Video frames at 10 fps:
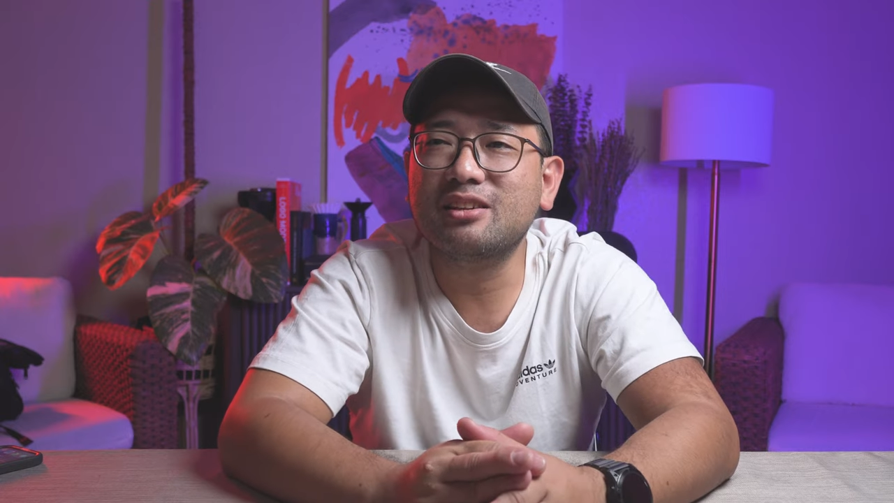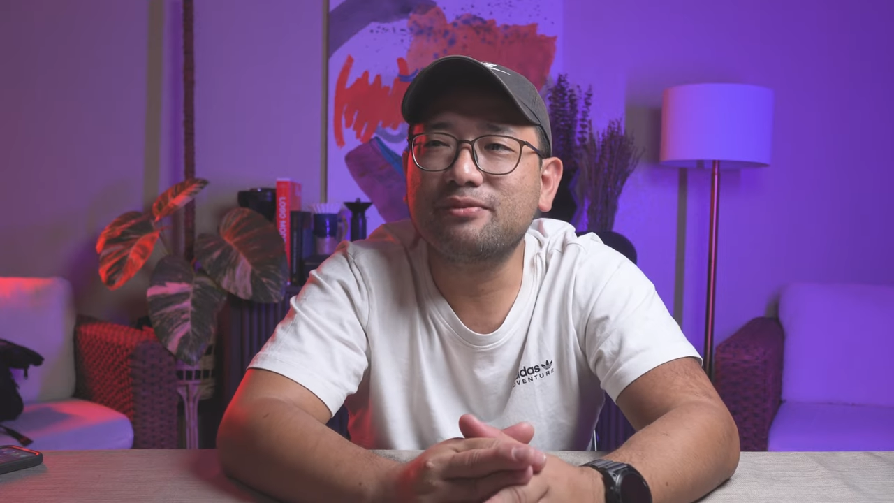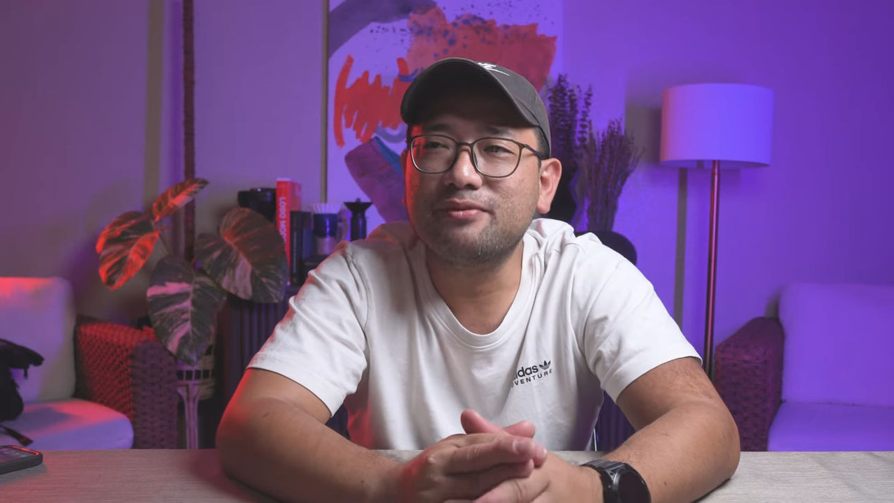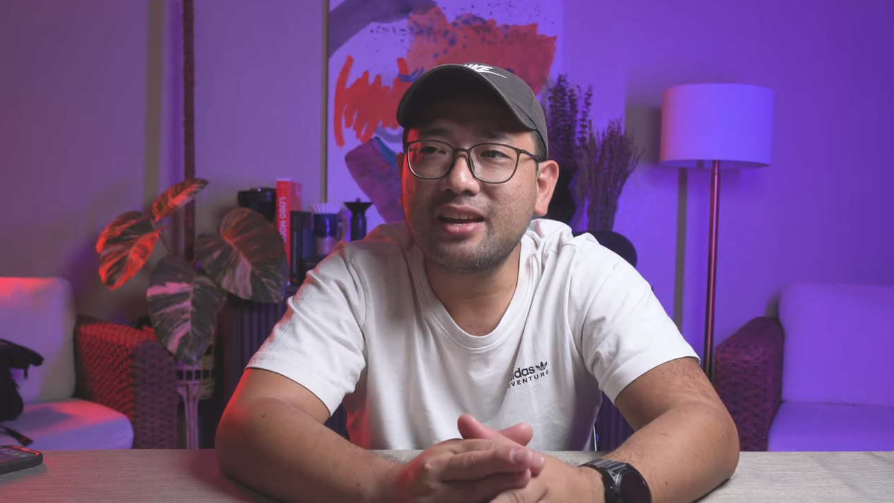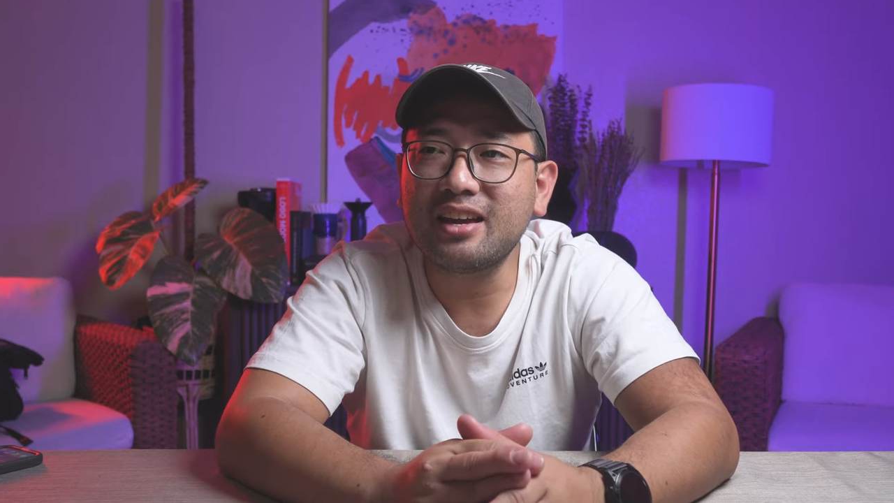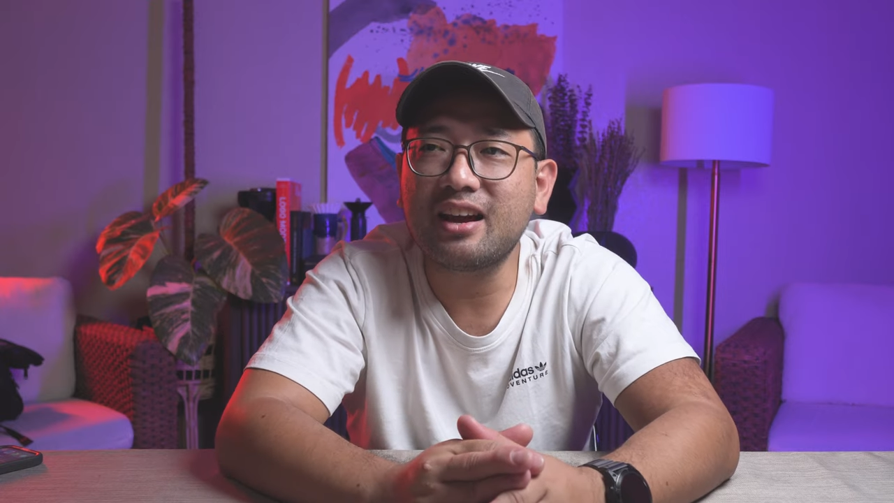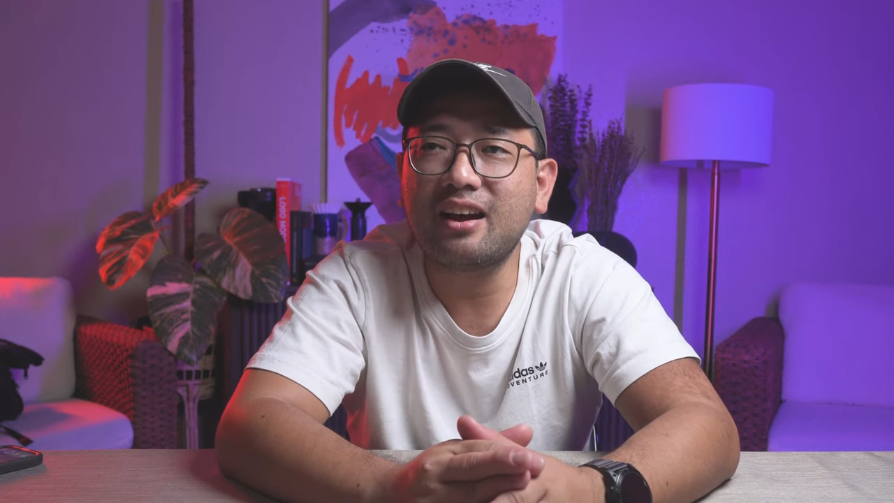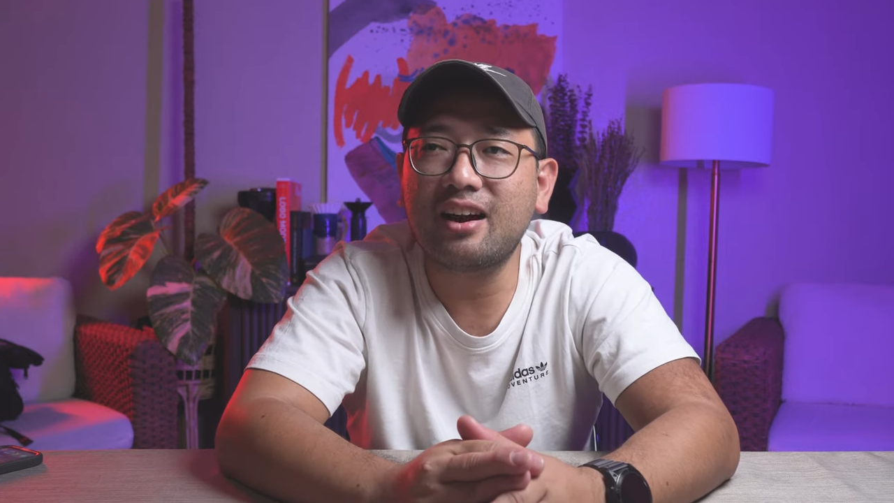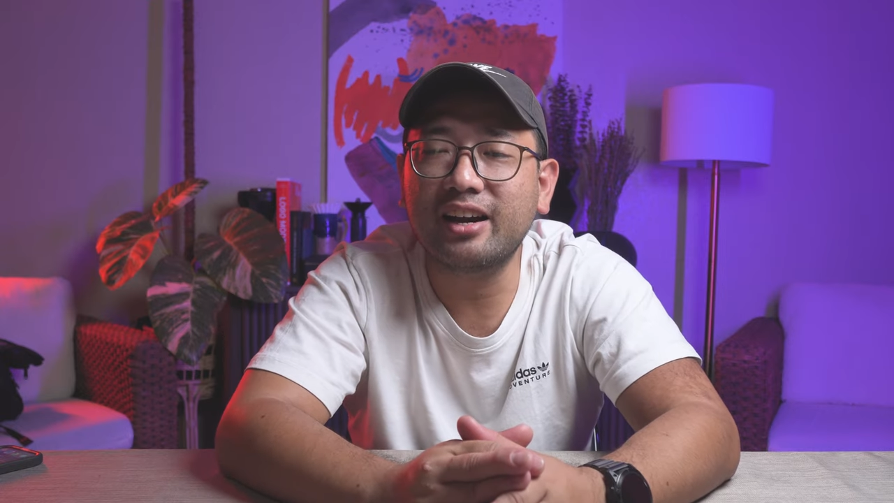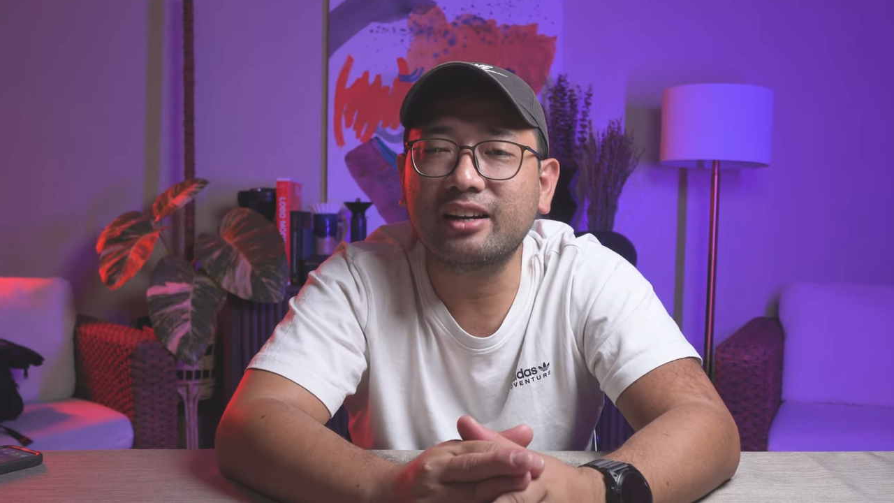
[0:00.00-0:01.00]
the Finca
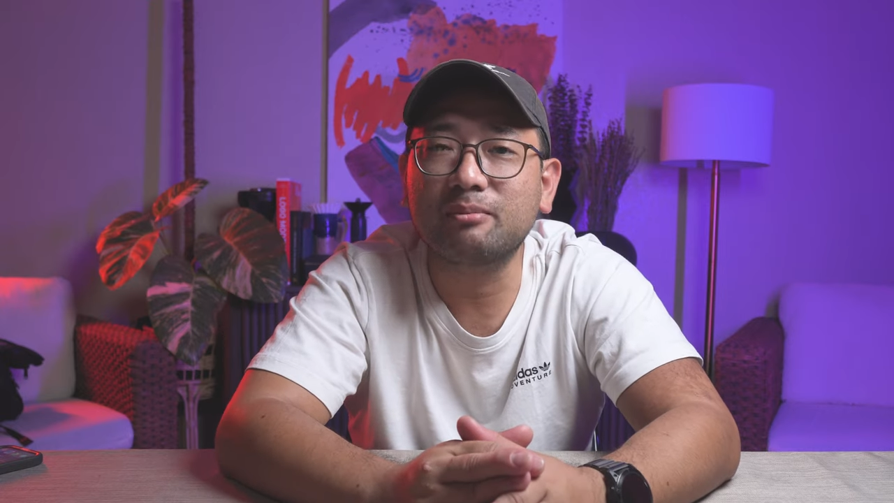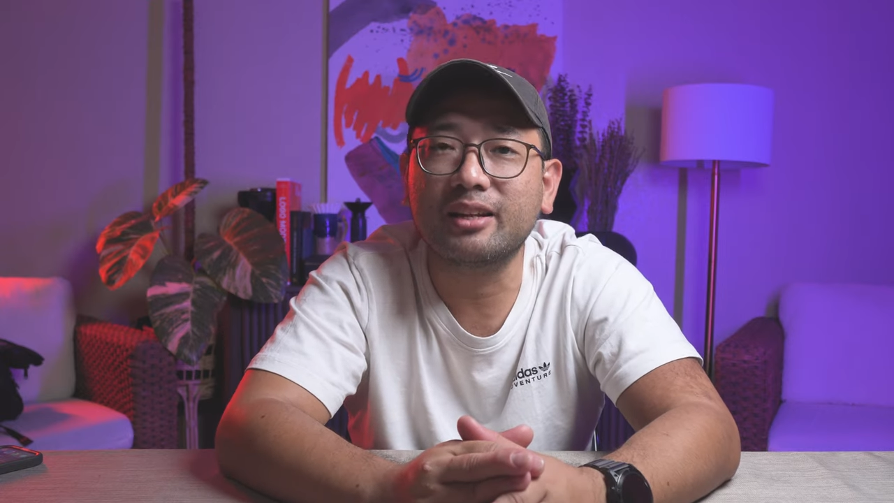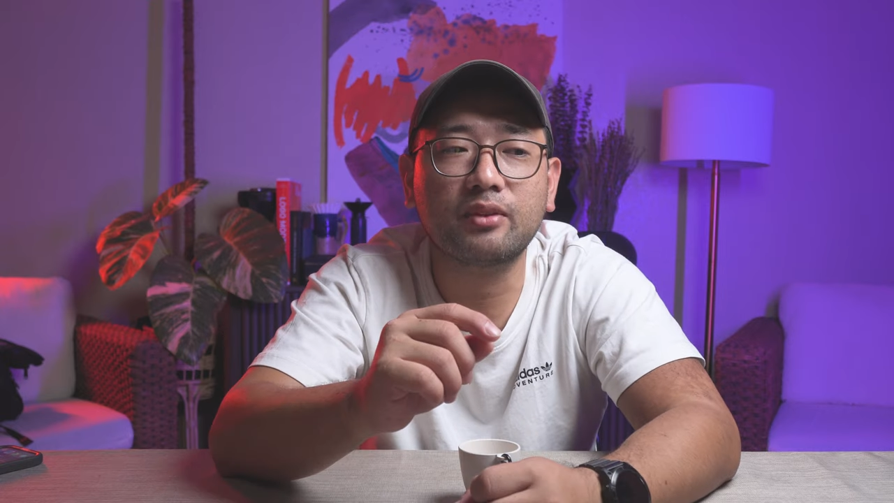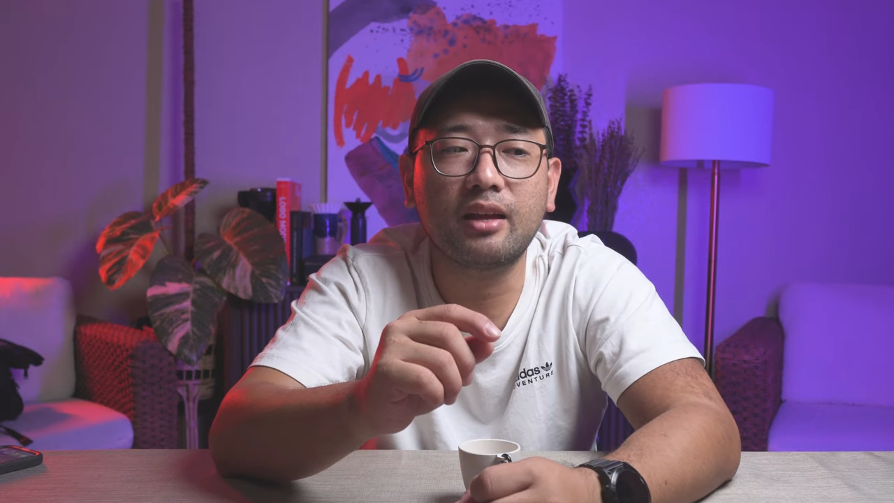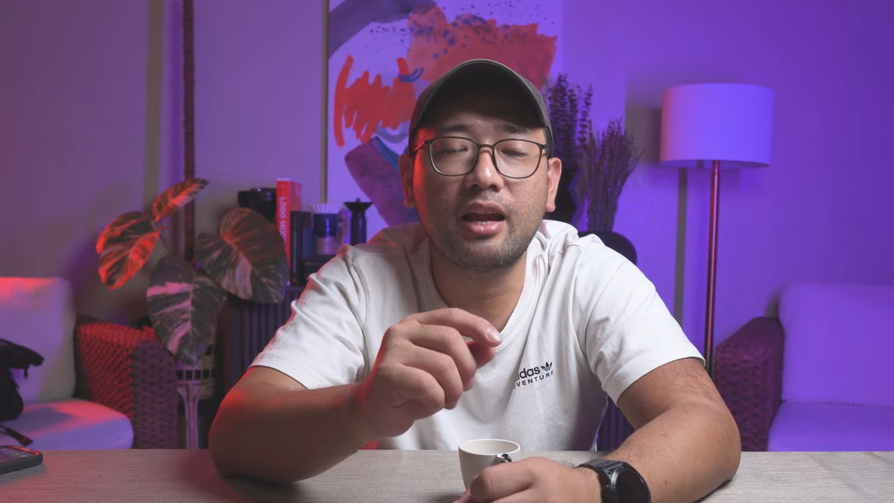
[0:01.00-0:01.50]
Hartman.